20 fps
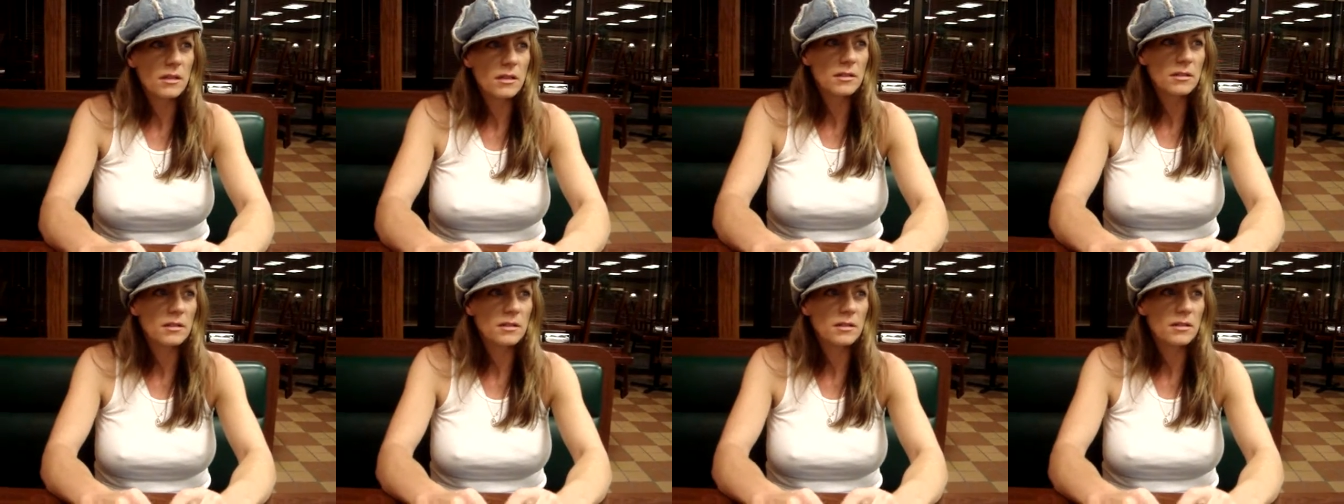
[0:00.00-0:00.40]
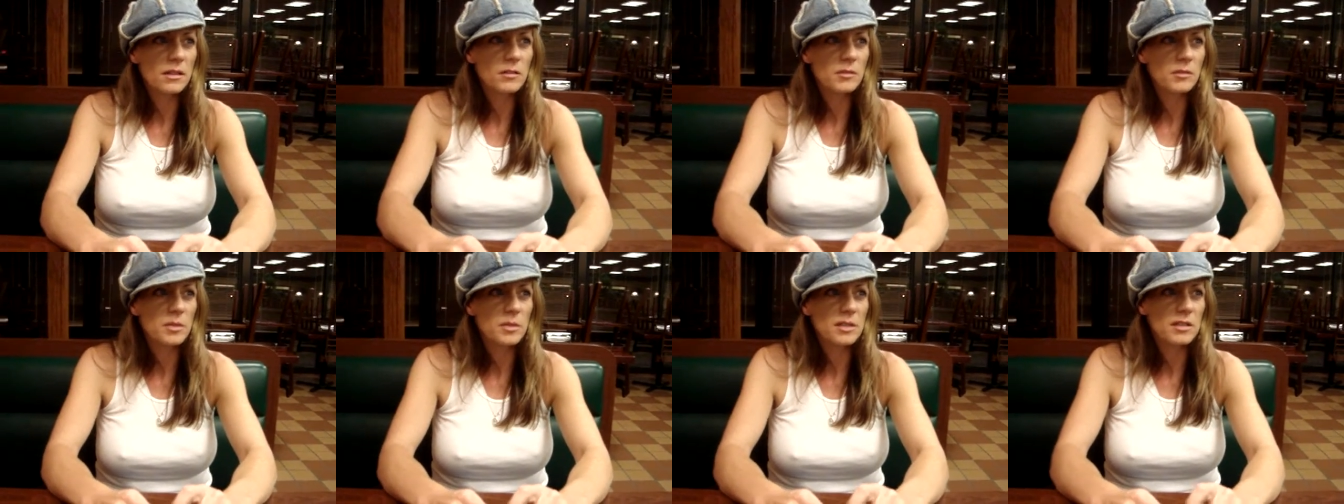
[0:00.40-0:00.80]
I think
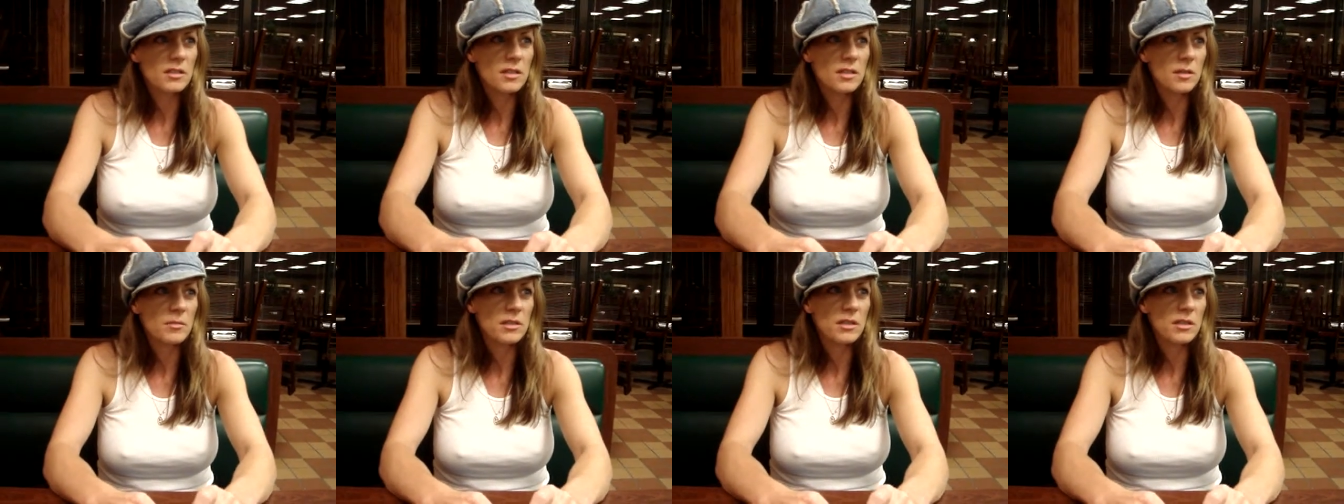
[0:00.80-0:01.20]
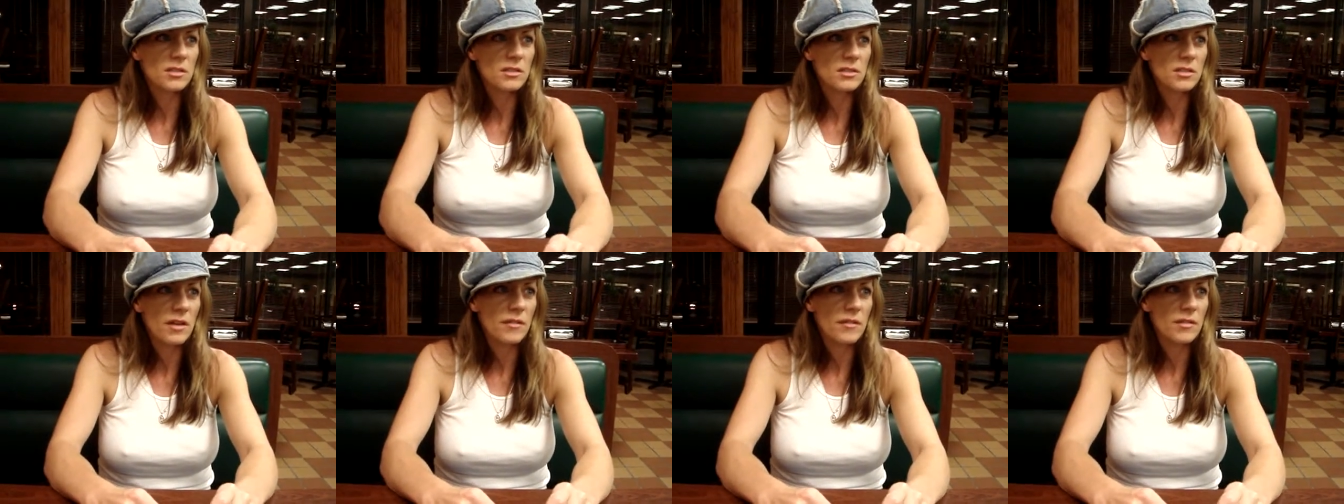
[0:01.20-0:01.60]
that would be the same thing
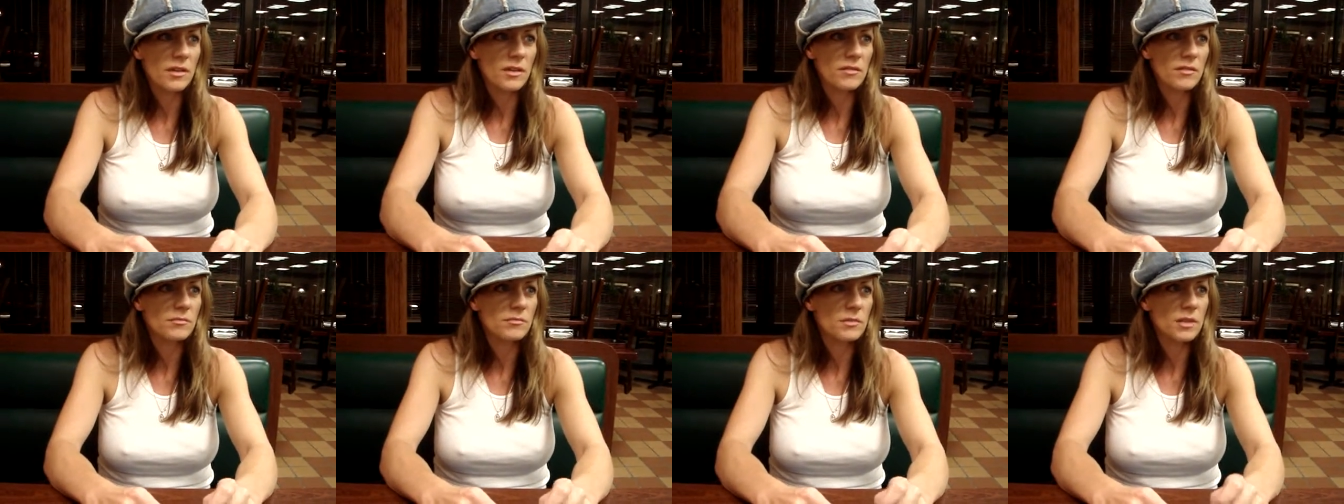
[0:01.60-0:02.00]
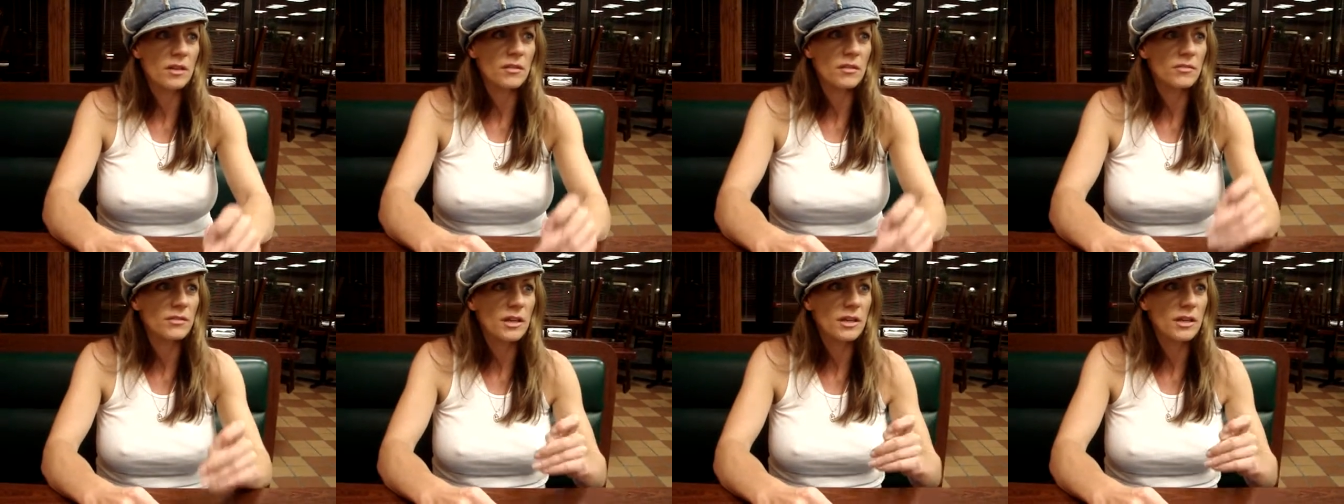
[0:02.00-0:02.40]
as having an
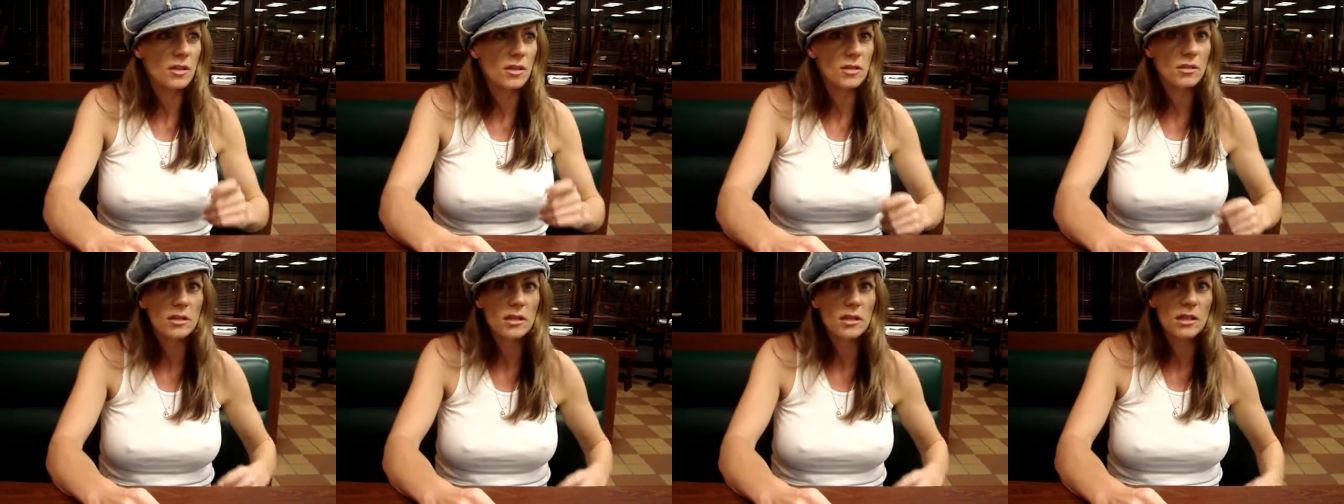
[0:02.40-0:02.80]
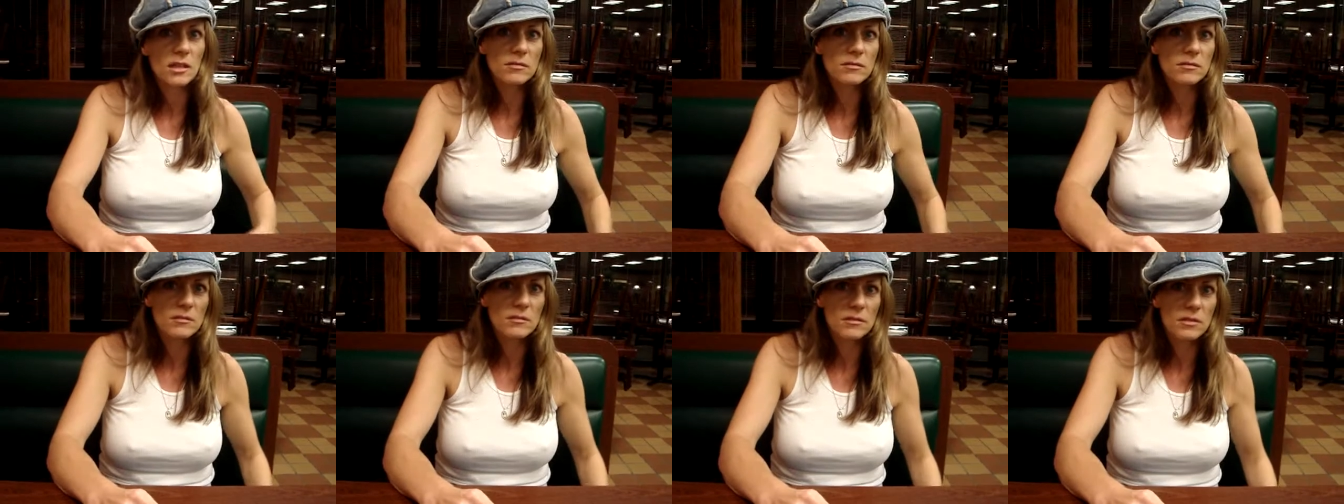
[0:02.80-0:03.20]
affair at,
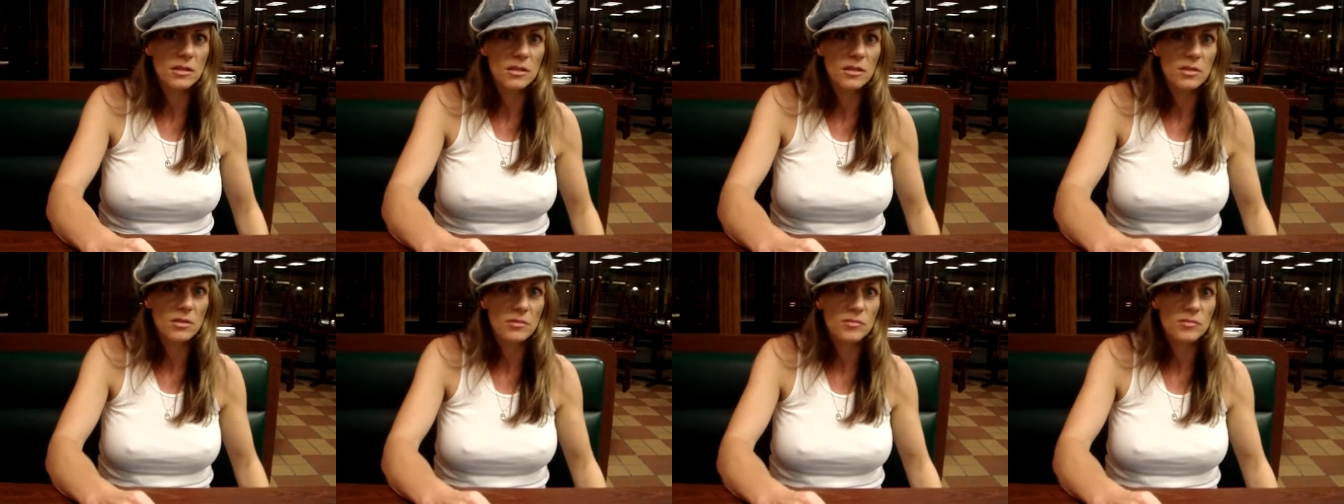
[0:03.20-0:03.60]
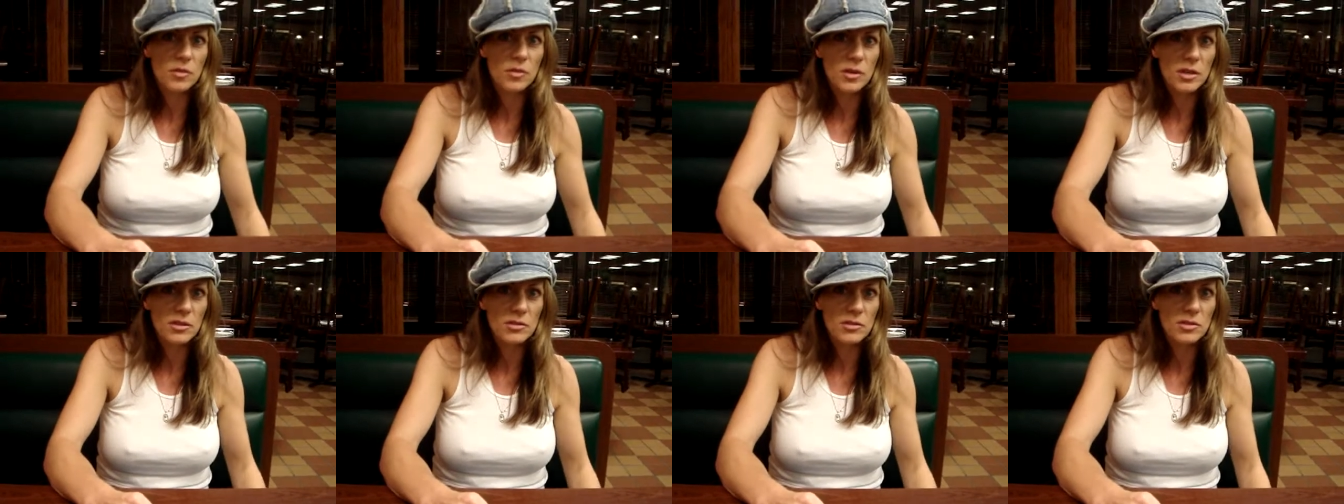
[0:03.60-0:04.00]
you know,
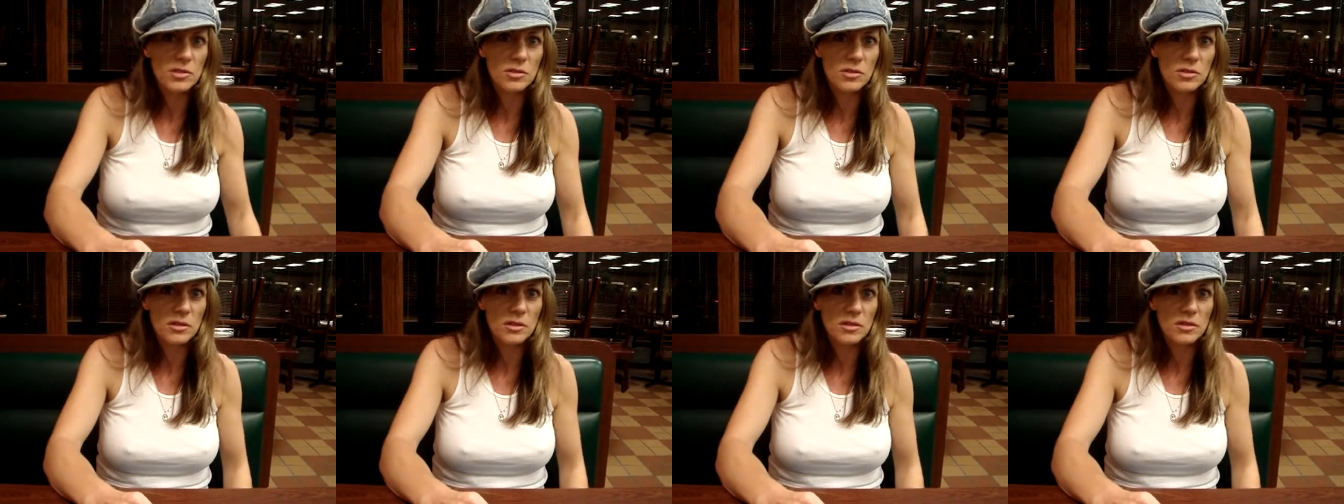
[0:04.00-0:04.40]
40 years old.